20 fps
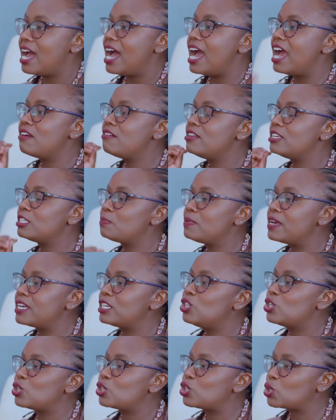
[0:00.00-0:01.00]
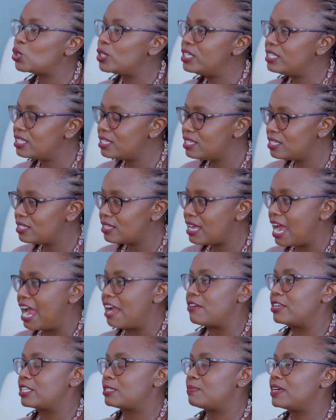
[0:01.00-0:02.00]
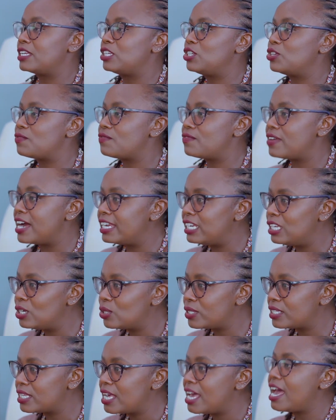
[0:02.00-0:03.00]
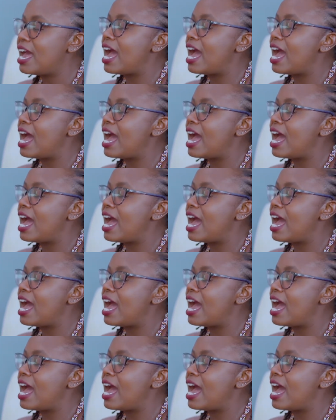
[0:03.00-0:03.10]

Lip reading: I respect your choices, I respect your values,